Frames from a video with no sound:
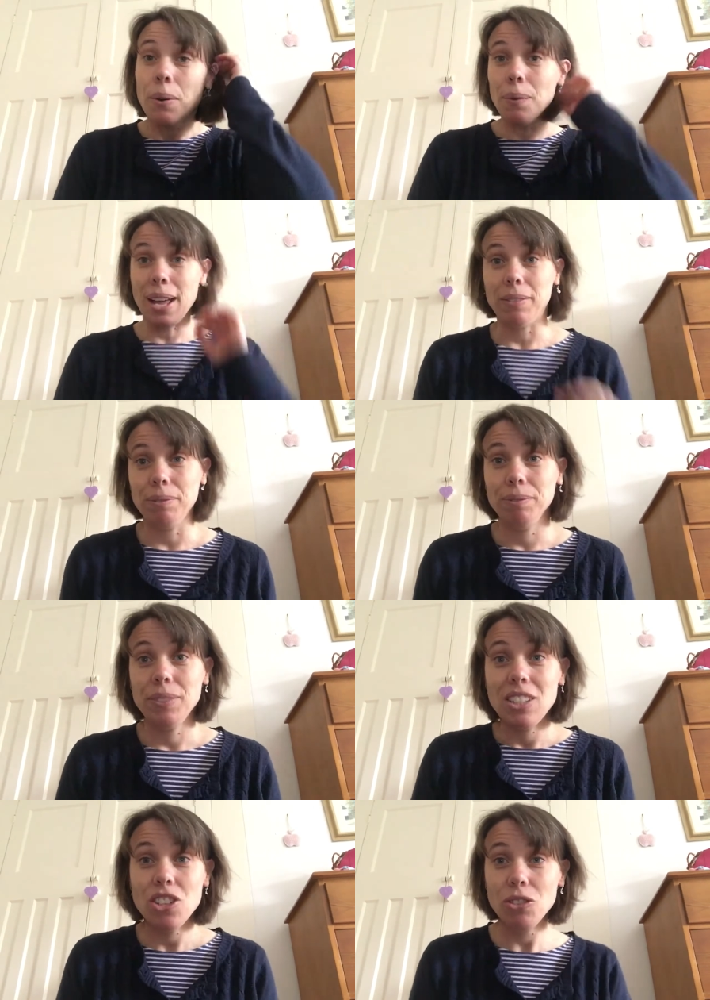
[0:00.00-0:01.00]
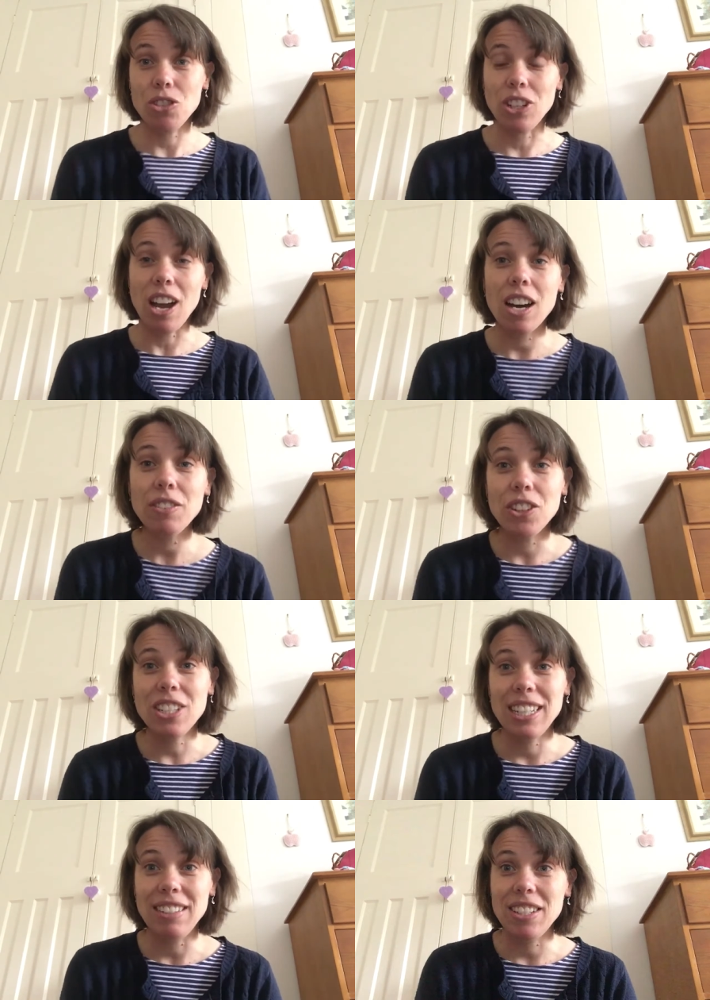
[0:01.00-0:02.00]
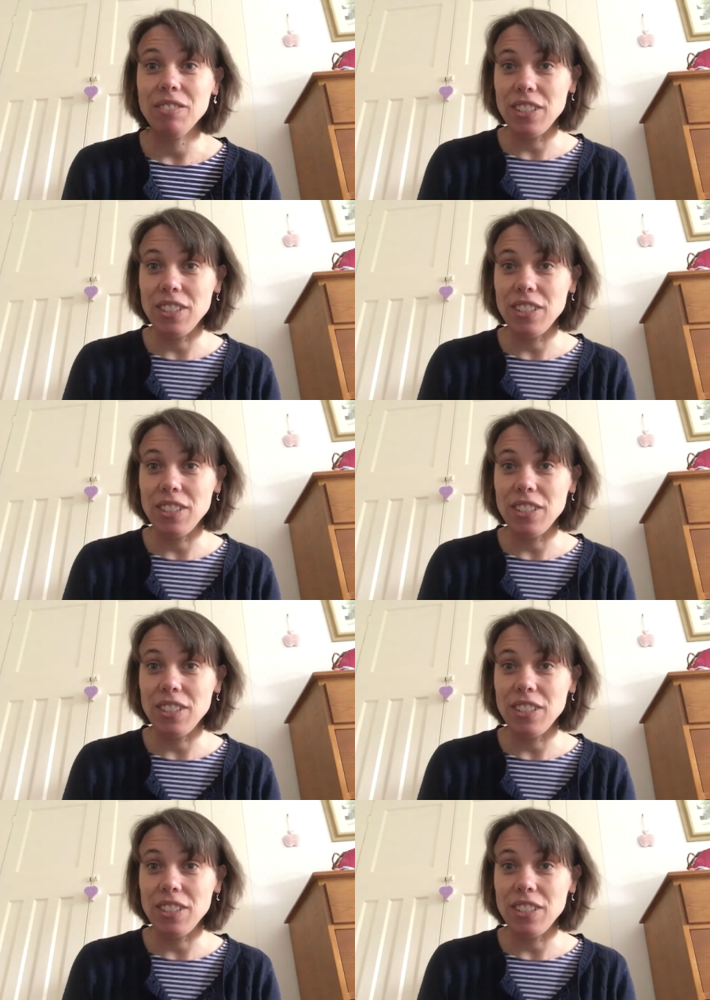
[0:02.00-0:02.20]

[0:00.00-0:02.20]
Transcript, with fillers: Well, children, I've got a little